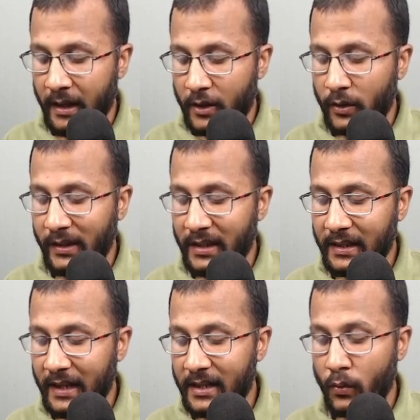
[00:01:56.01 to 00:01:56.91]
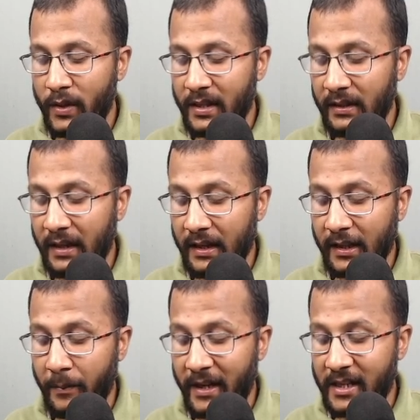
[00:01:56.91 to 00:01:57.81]
So in this case we say that
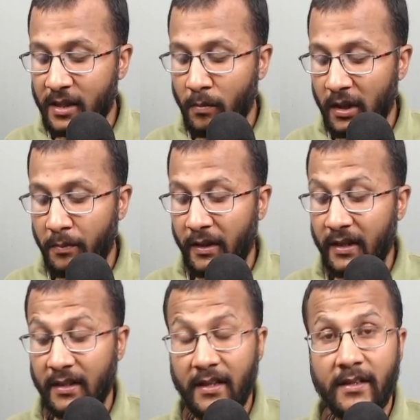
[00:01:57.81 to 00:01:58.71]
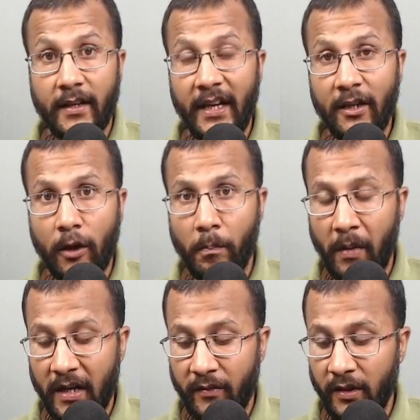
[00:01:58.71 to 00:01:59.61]
the matrix multiplication is
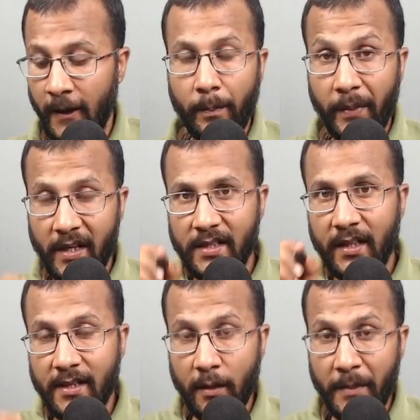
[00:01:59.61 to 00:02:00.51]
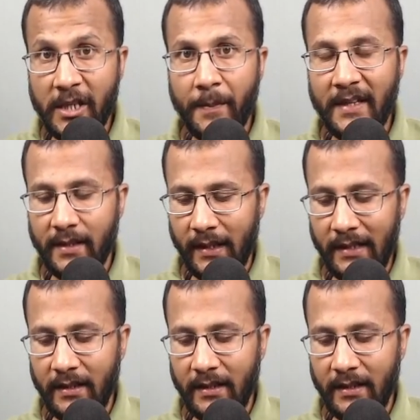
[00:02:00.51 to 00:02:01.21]
incompatible because there is a mismatch in the